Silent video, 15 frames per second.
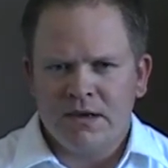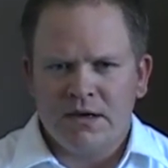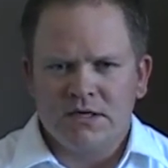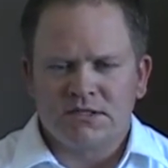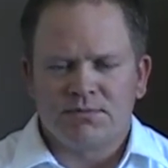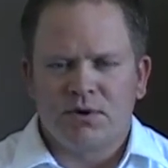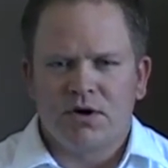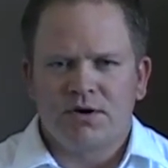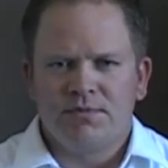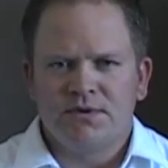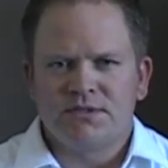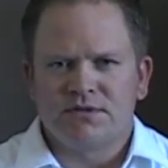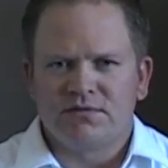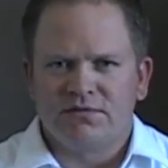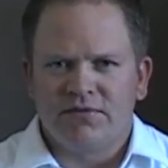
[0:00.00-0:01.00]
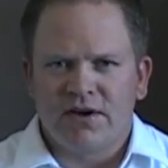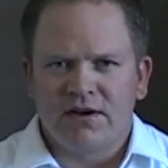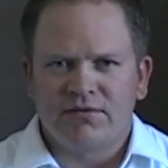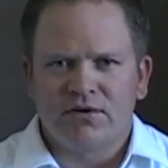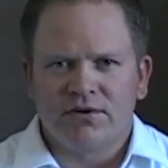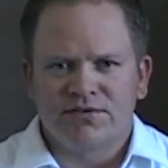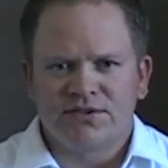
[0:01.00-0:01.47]
Some arguments in
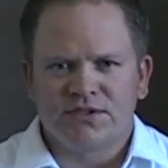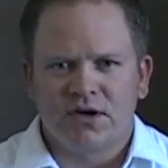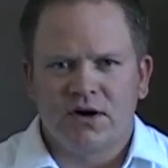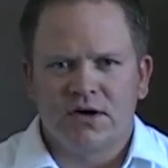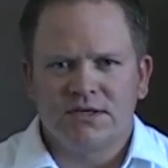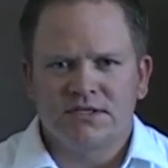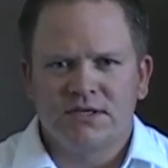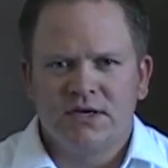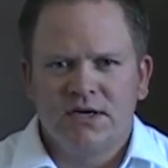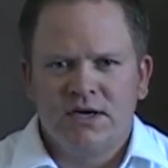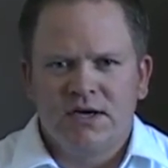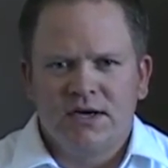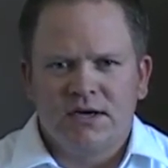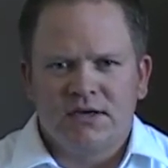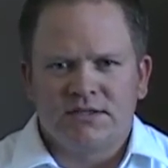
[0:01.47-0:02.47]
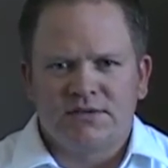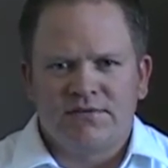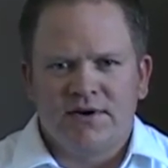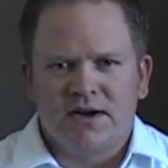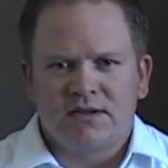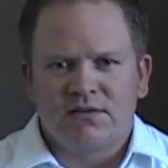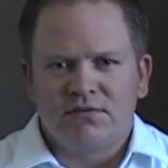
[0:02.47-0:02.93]
favor of SOX, as the
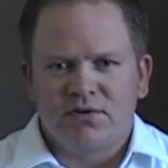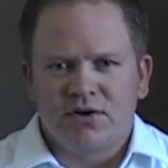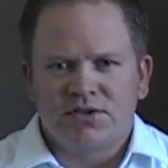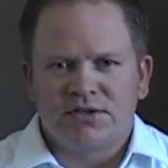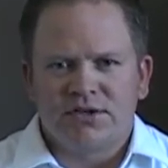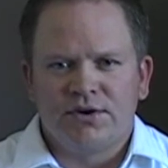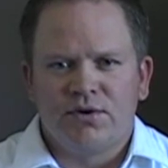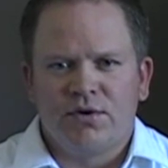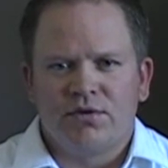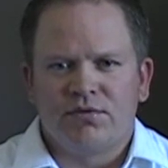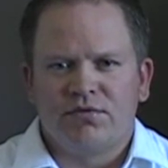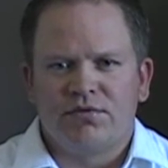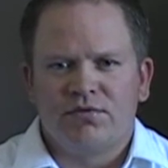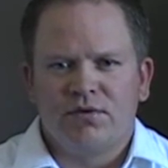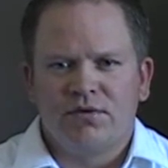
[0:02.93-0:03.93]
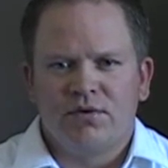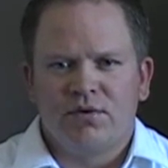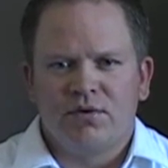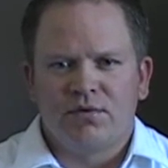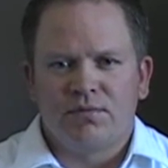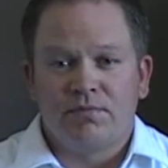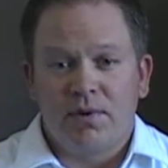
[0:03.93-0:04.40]
fact that virtually no other
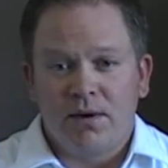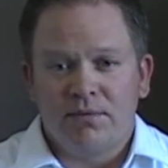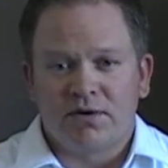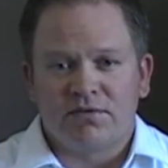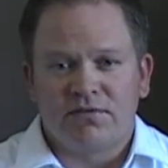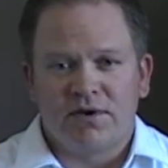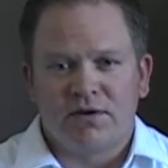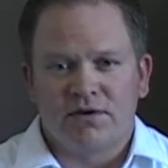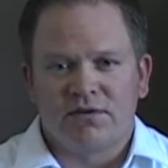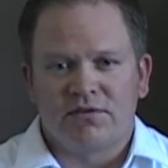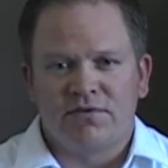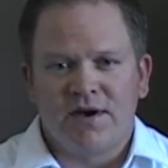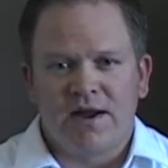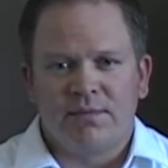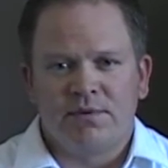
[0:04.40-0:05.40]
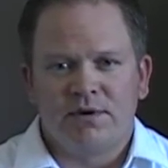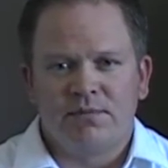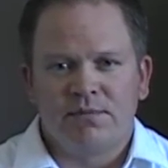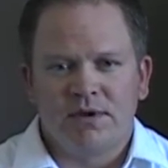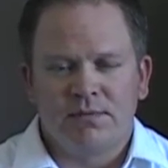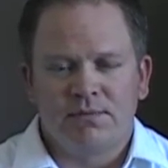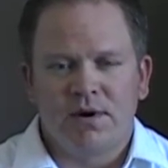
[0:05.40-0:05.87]
public failures have
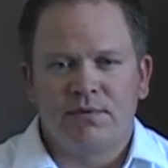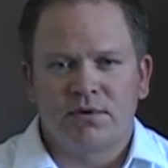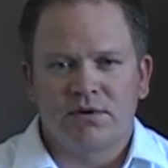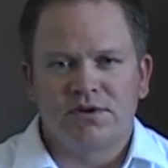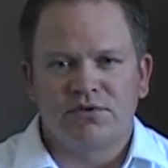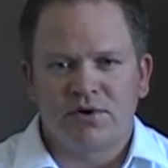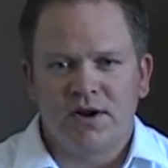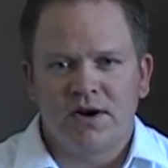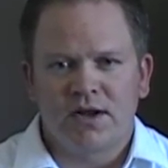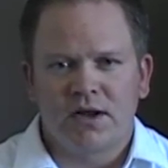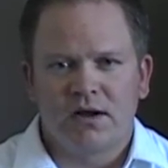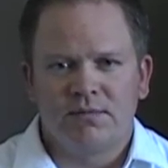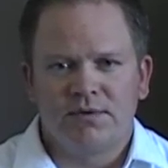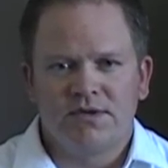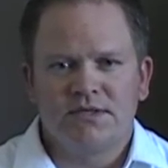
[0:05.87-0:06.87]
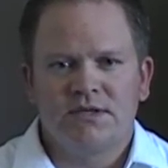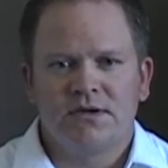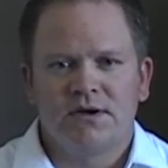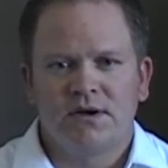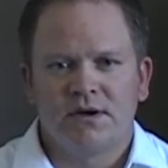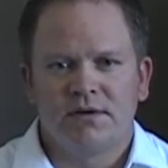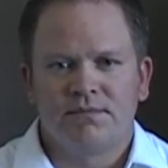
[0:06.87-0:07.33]
happened in publicly traded companies,
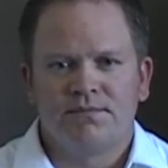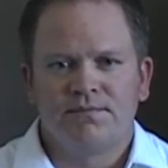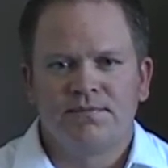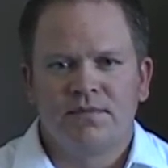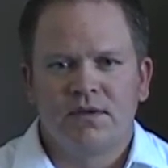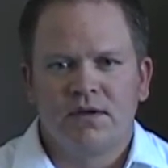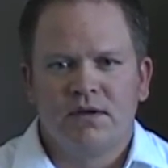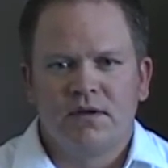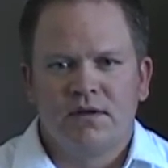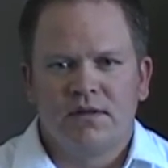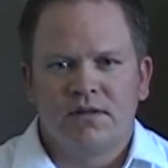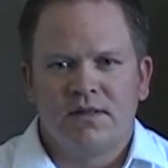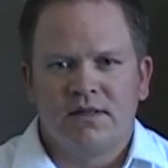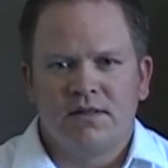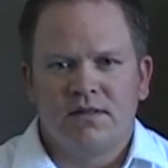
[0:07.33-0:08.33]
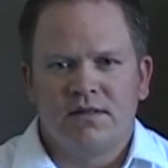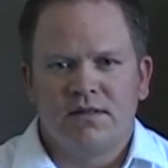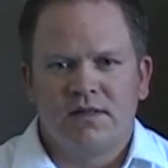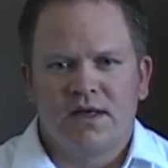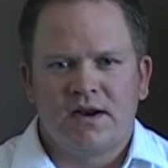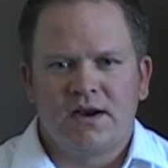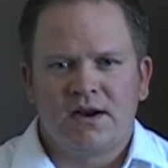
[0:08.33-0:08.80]

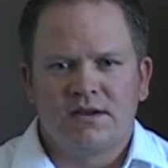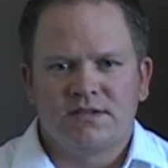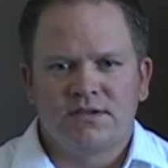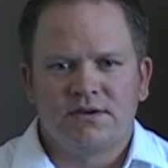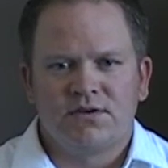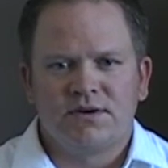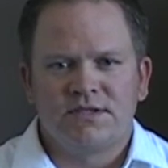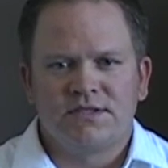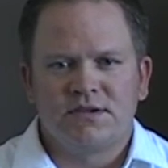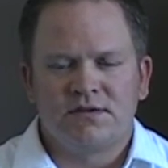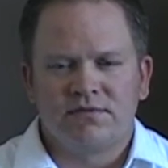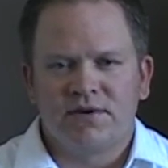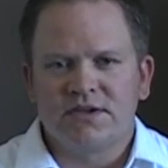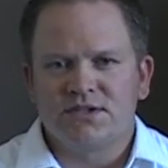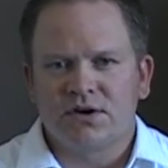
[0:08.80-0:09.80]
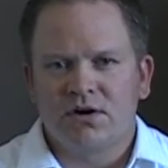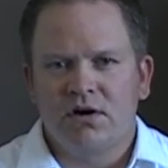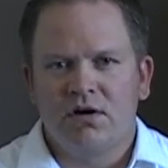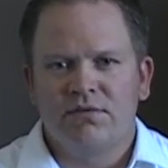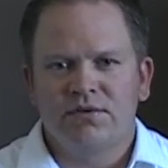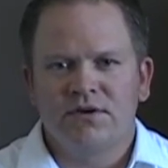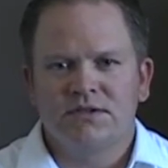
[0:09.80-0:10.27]
that it has increased investor
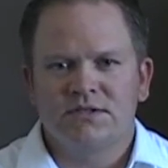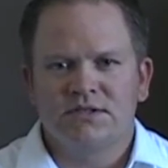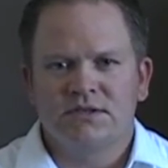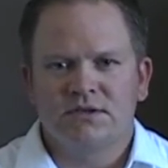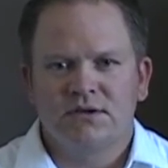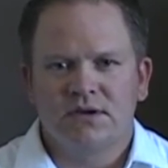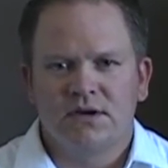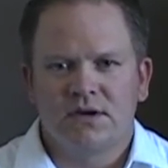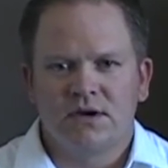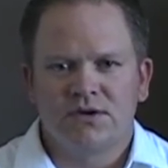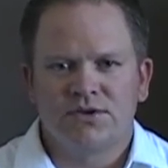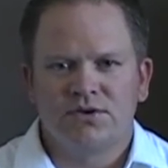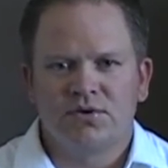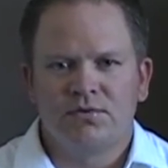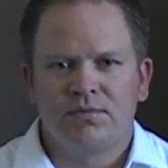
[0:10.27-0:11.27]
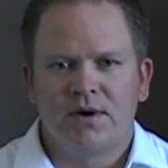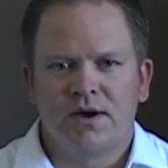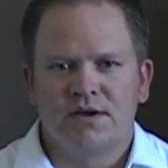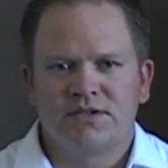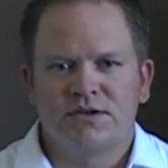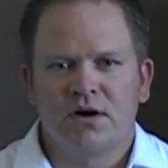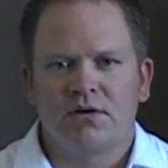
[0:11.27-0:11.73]
confidence, shown by
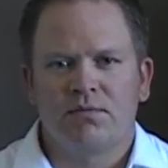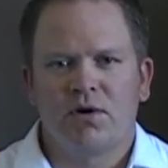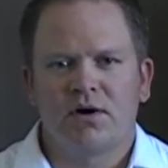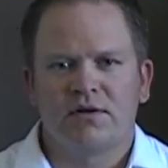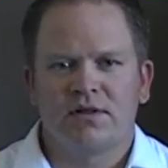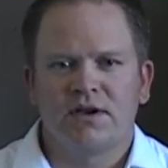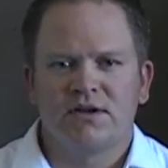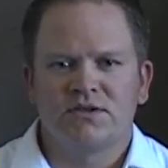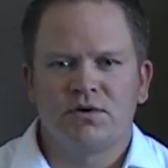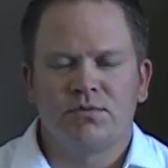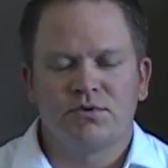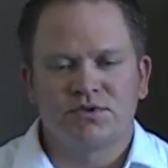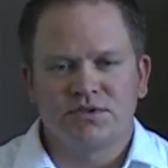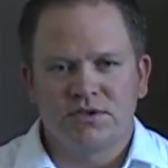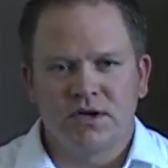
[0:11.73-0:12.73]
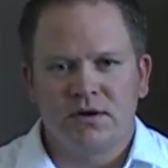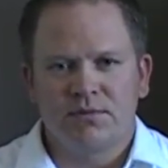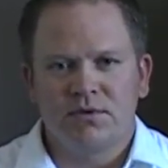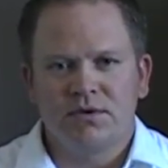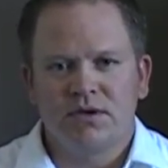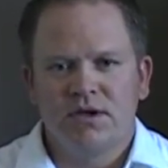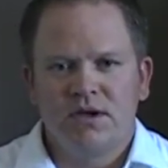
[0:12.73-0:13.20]
a stock market that has almost
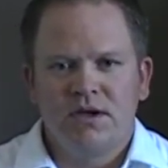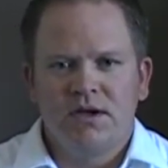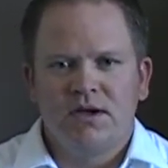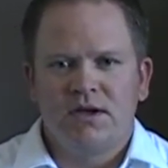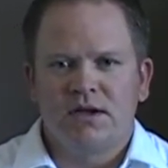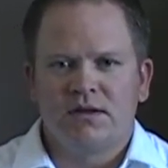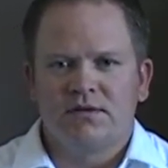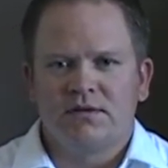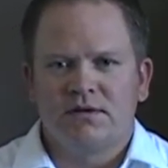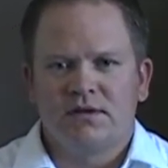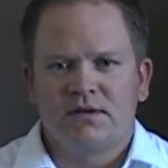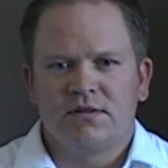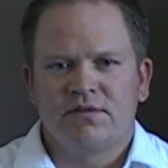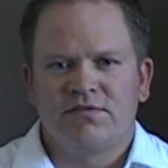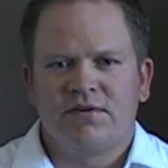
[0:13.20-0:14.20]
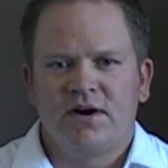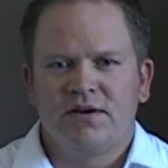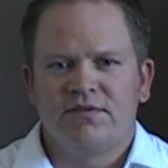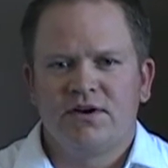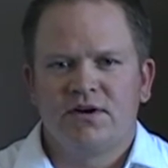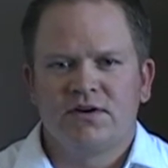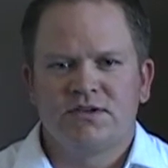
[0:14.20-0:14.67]
doubled in the
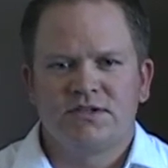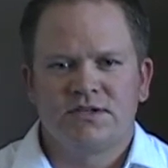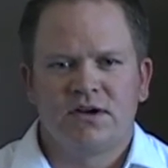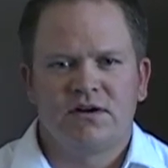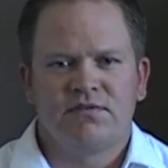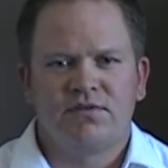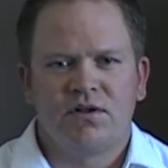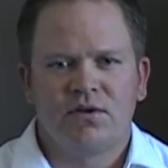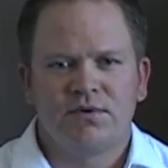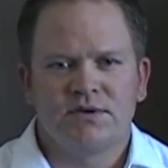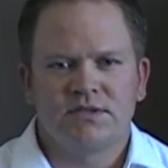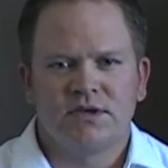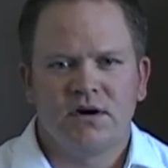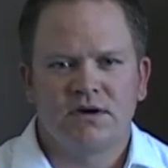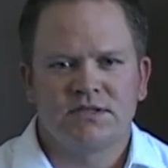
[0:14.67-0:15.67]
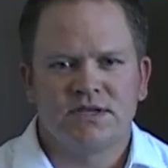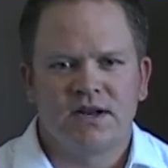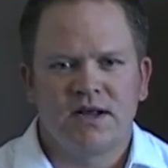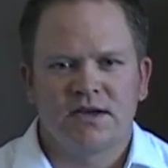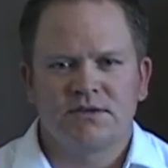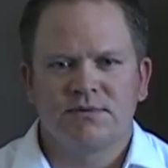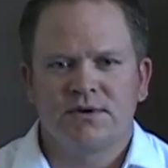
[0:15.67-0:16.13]
5 years following SOX
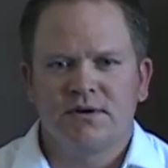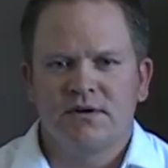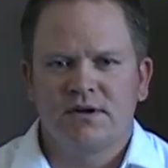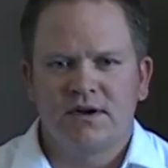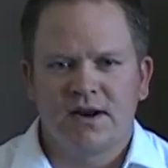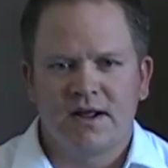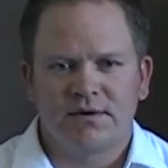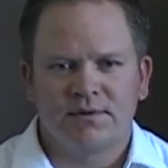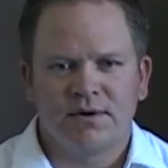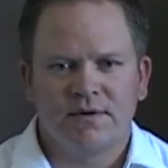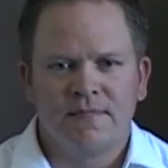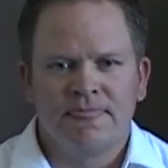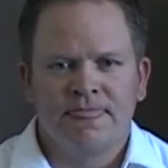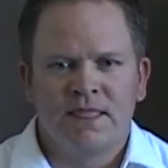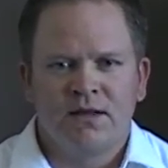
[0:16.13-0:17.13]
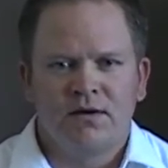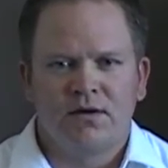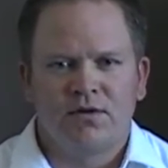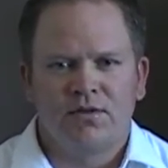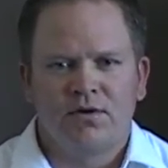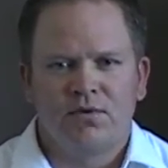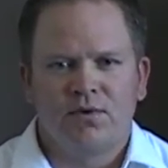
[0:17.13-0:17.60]
enactment.
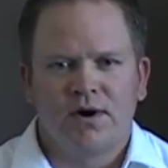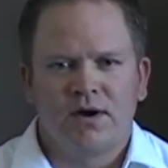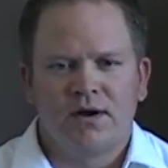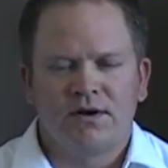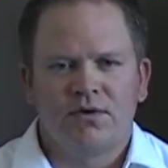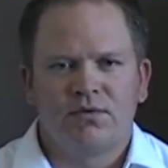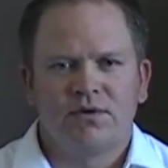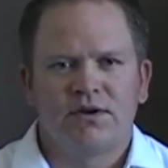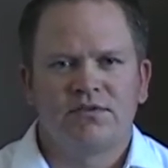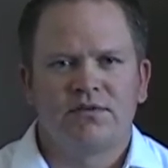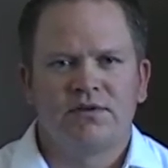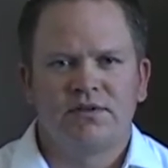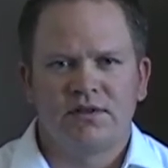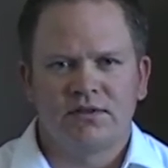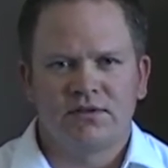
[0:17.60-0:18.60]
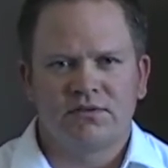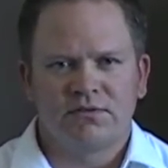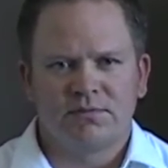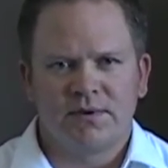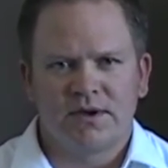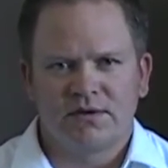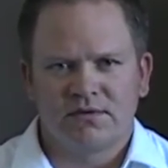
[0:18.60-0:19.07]
Although I don't necessarily think this is
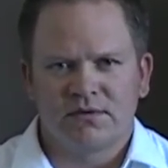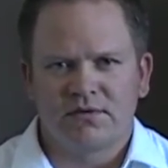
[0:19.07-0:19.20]
because of